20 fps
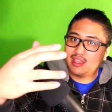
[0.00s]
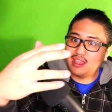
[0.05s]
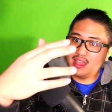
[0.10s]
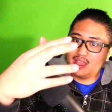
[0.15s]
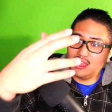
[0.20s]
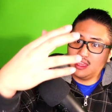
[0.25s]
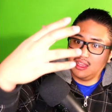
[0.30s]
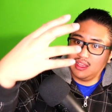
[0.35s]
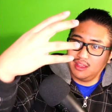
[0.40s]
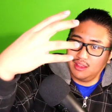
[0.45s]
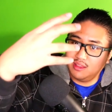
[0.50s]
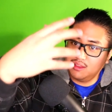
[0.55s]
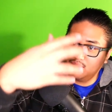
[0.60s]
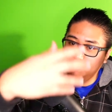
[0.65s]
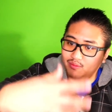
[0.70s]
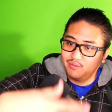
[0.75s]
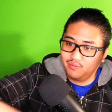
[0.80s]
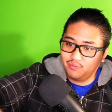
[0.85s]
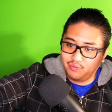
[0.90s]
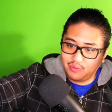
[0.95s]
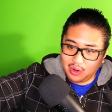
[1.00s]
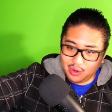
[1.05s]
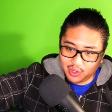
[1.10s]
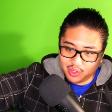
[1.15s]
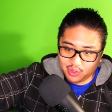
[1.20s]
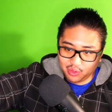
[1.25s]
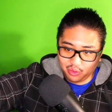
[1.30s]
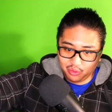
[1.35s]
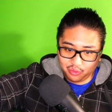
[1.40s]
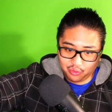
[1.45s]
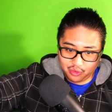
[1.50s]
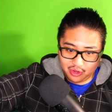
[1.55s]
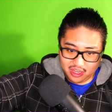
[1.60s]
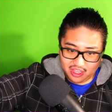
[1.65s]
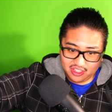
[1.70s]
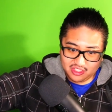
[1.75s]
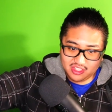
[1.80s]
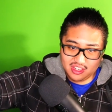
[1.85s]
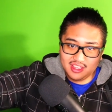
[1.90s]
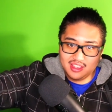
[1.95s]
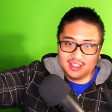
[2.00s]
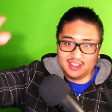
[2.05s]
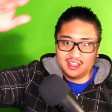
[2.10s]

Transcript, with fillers: a very cold fridge,